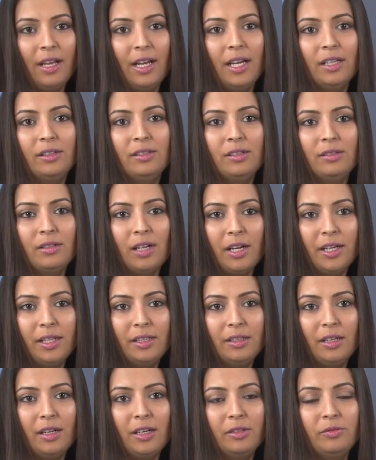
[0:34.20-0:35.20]
and the right
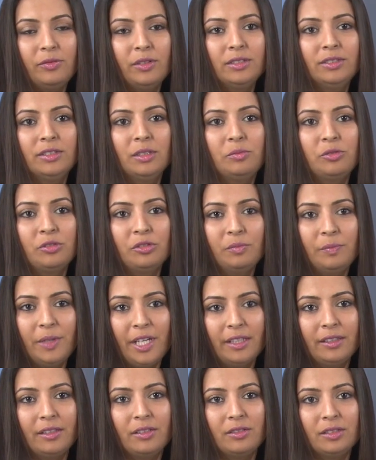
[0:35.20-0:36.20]
hardware support
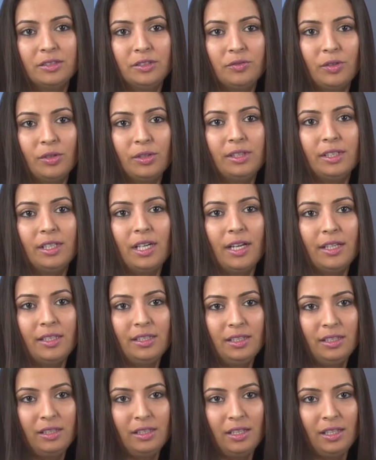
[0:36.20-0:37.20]
packages for the
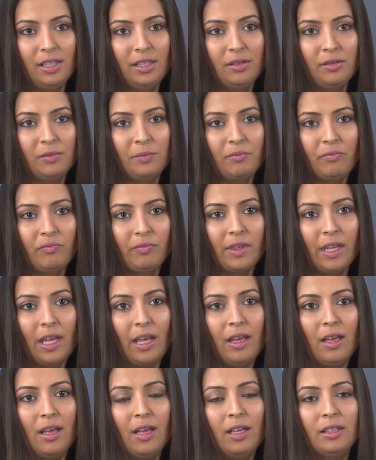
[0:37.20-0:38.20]
ID key.
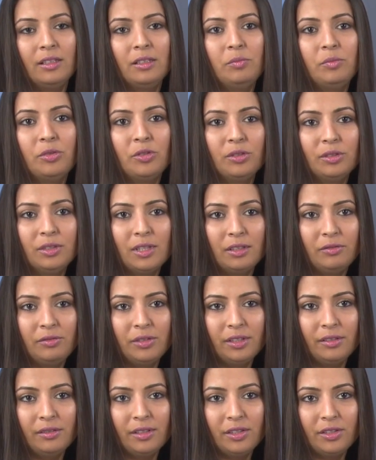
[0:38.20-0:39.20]
The port
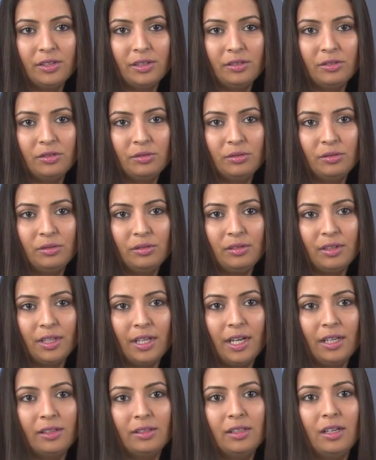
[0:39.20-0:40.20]
configuration tool
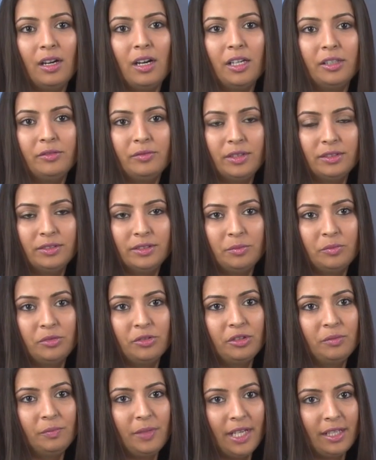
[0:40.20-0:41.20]
and the hardware
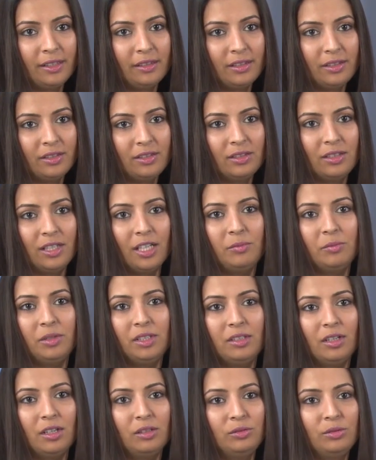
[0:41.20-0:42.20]
support package can be
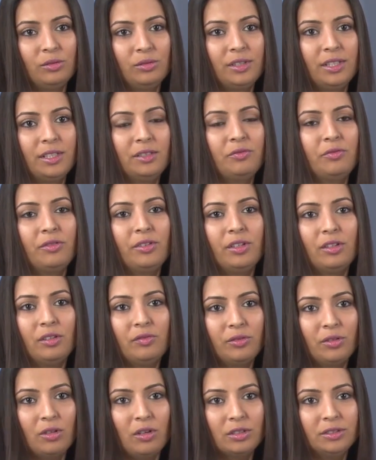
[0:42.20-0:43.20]
downloaded free
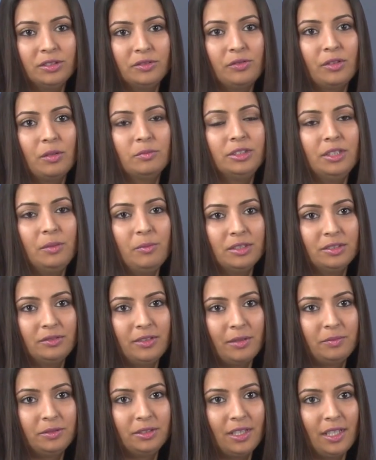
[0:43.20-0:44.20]
of cost from Siemens
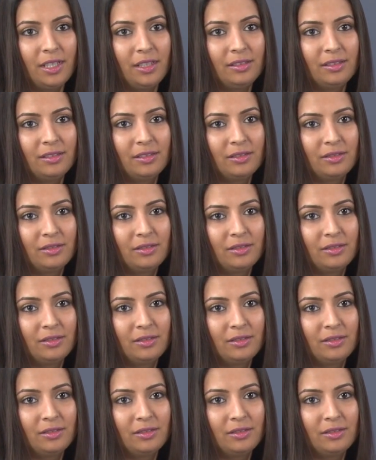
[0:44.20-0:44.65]
website.